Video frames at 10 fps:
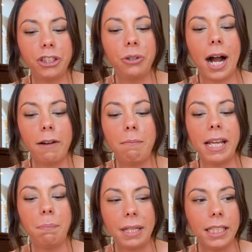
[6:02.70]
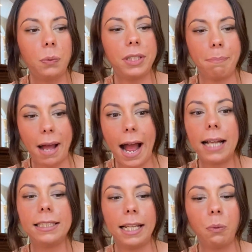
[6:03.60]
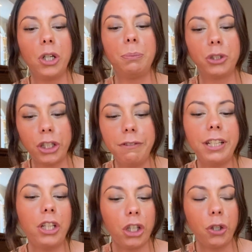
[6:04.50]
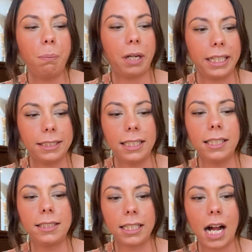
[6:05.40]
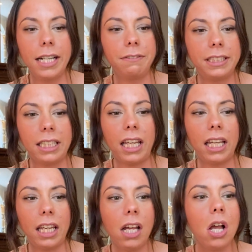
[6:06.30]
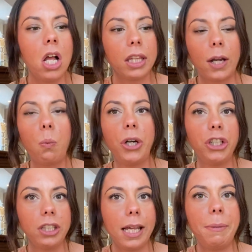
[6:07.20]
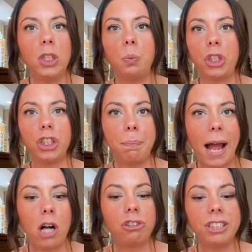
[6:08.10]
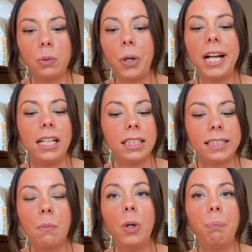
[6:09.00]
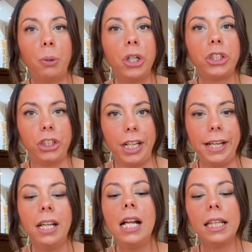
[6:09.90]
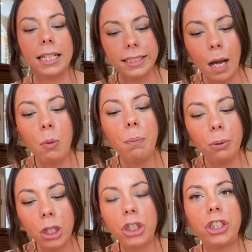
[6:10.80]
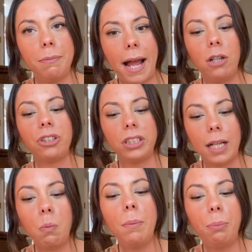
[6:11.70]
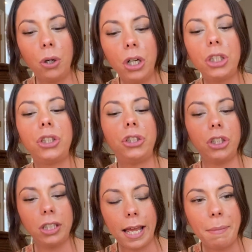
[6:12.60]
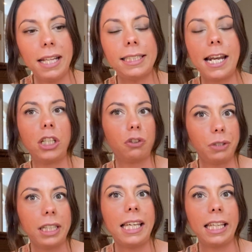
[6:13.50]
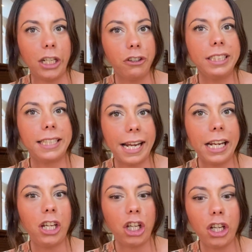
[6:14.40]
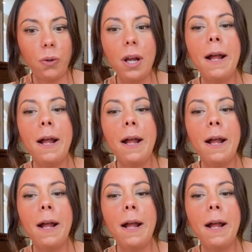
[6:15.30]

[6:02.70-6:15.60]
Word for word: you kind of made peace with the past, and they were observing you, Pisces, to kind of see like what your limits, what your boundaries were. And then someone pushed it. Like someone pushed your boundaries, someone pushed your limits, and it's really irritating you.